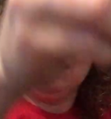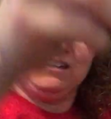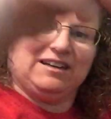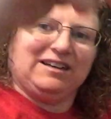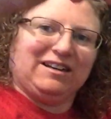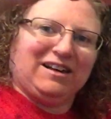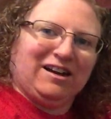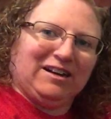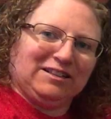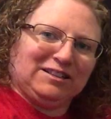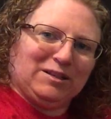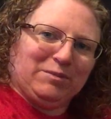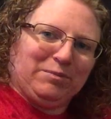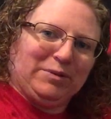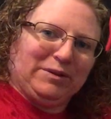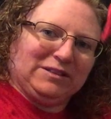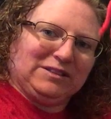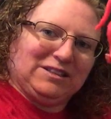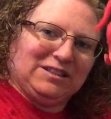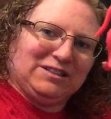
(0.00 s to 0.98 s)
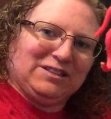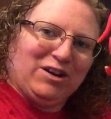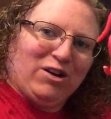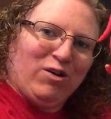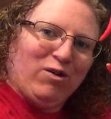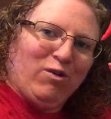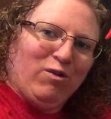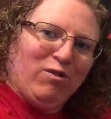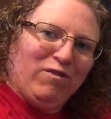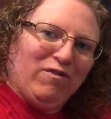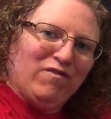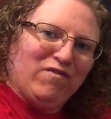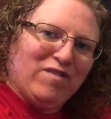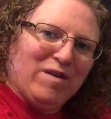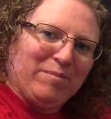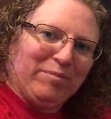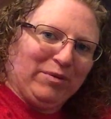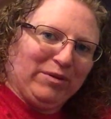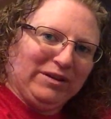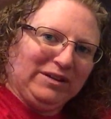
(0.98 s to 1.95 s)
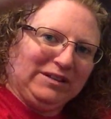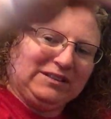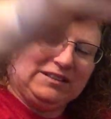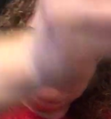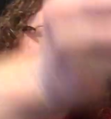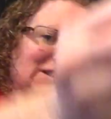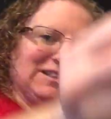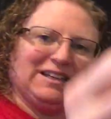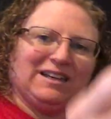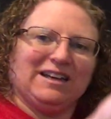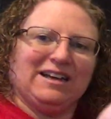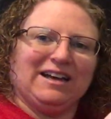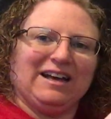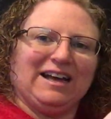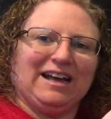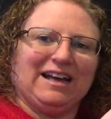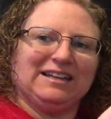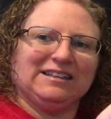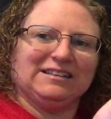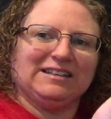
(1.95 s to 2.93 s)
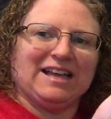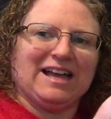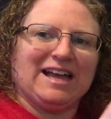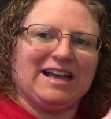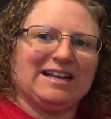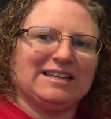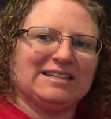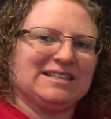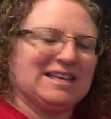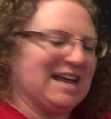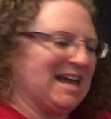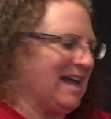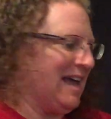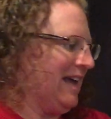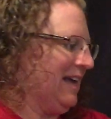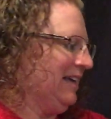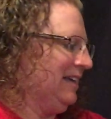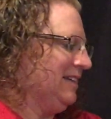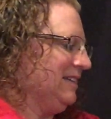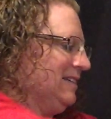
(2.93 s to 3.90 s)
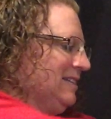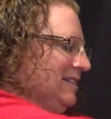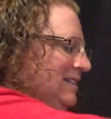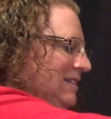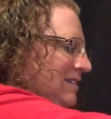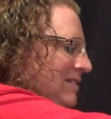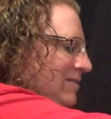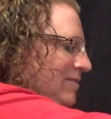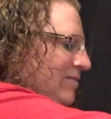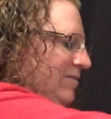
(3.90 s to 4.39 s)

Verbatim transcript: An octopus is oviparous and lays eggs.